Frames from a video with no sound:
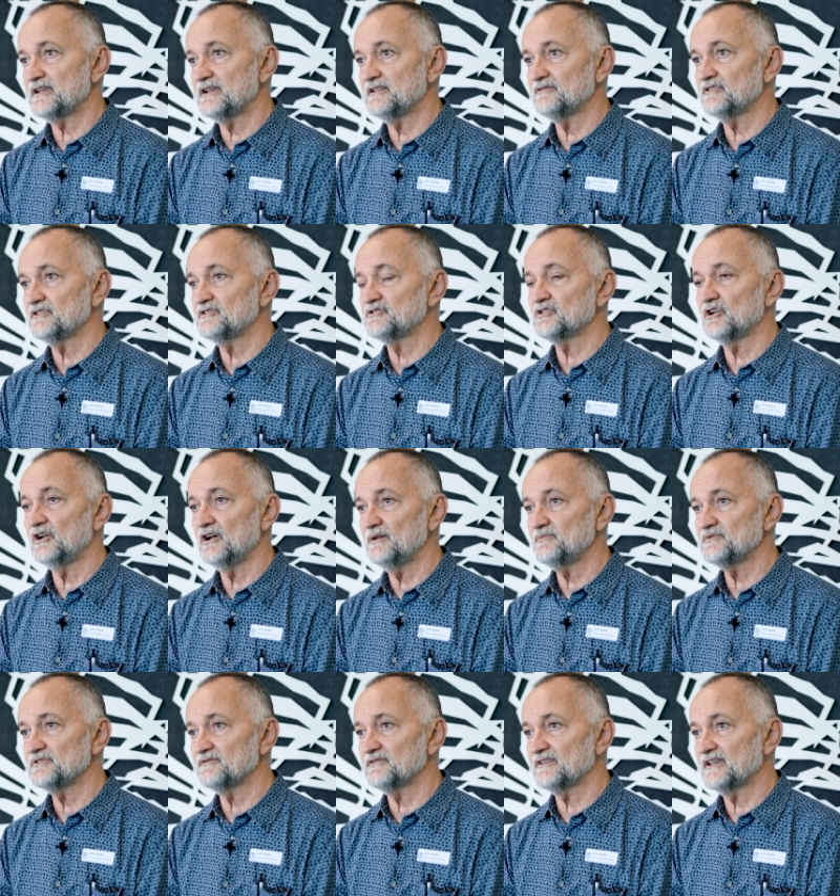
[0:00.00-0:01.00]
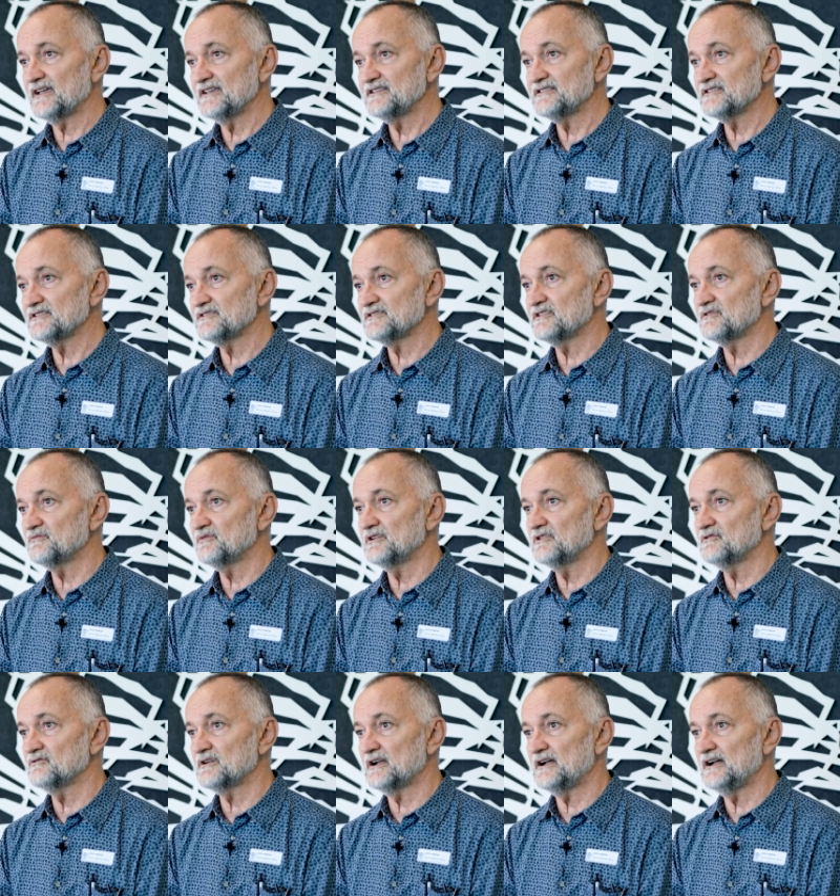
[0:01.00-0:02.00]
and the types of cases that we
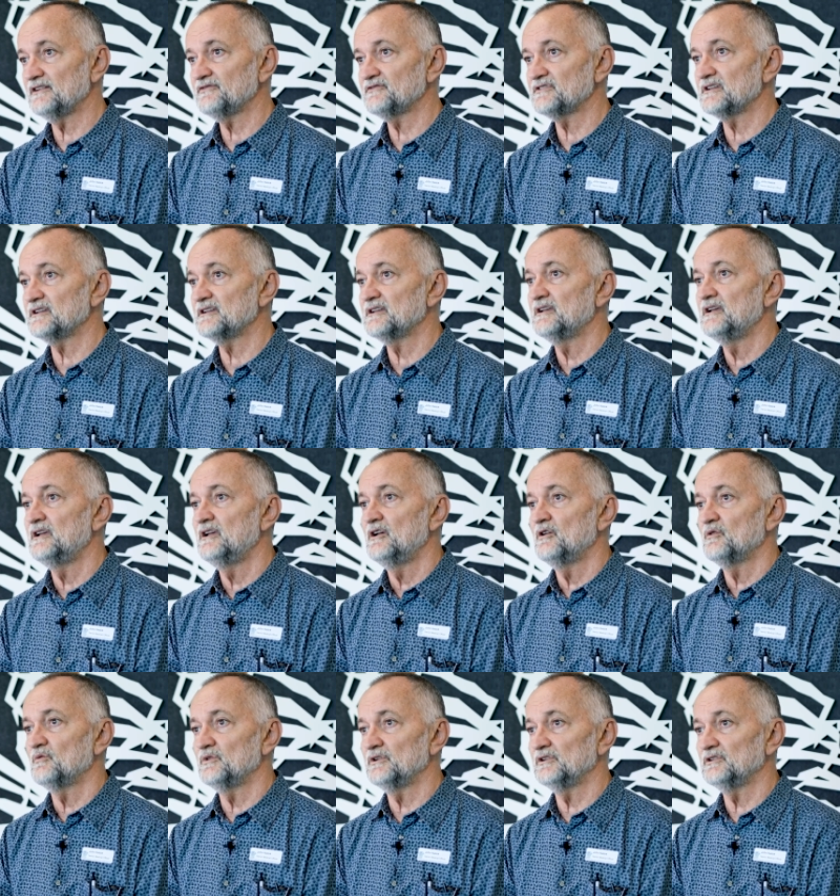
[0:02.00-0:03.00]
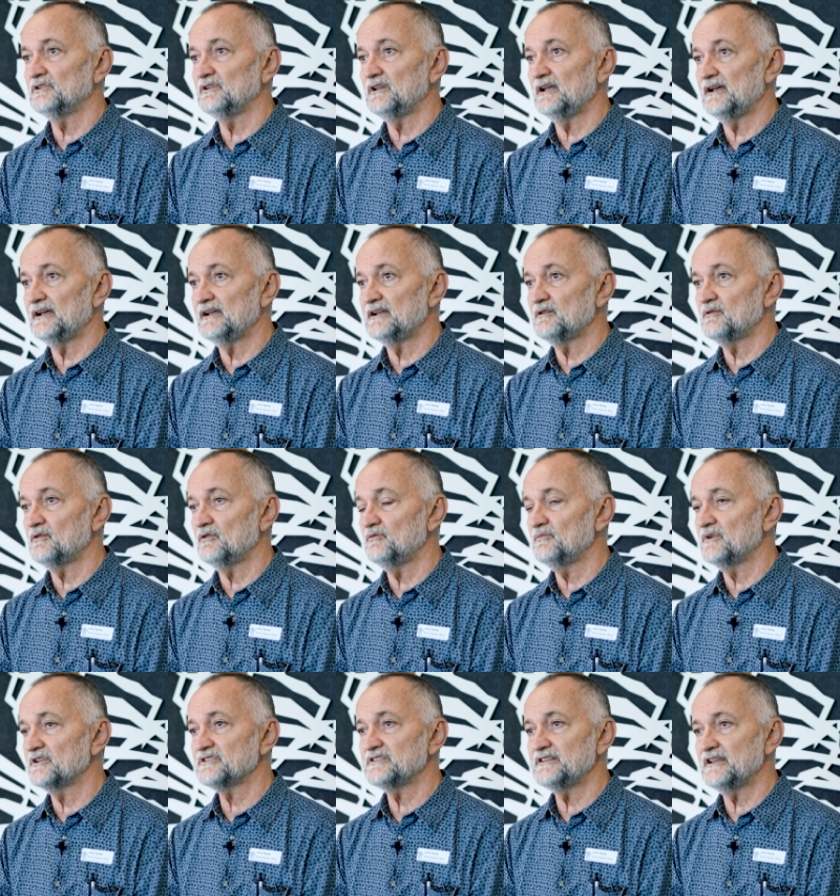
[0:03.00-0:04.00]
look after will
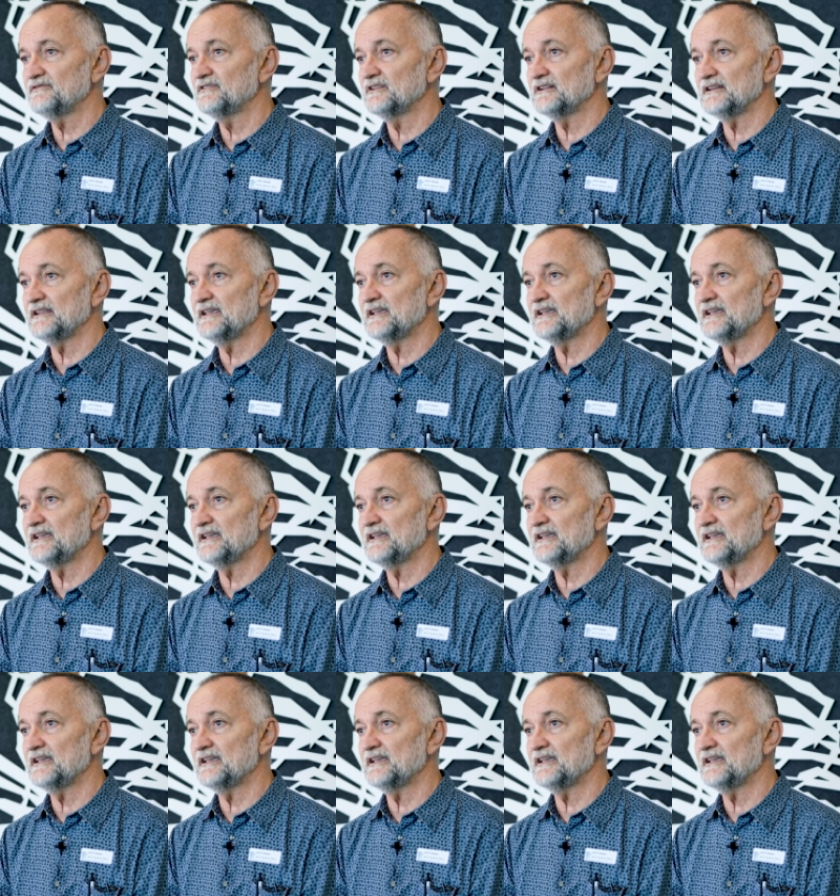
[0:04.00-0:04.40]
almost definitely